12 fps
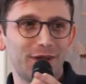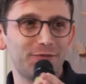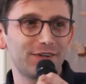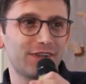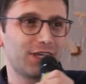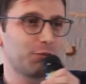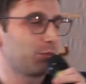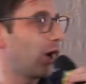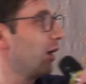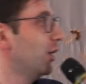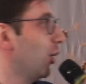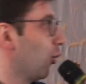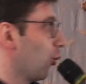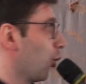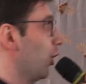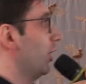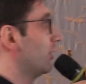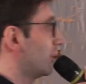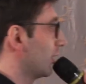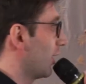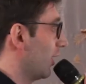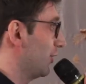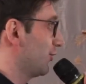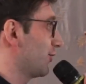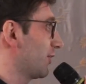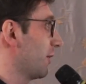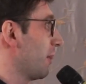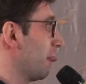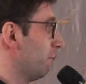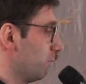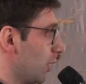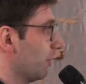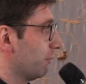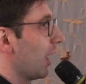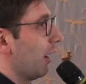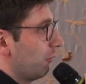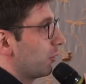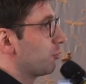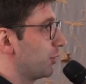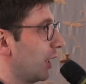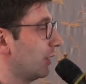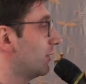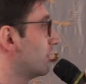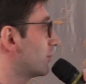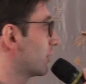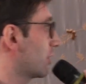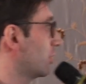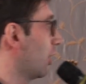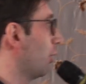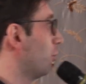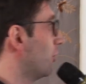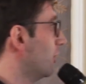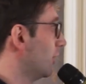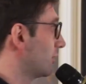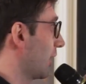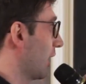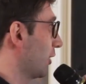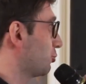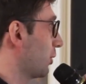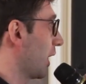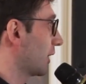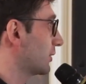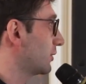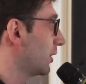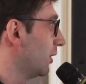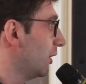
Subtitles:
everything, or the guys that create this club that attracts.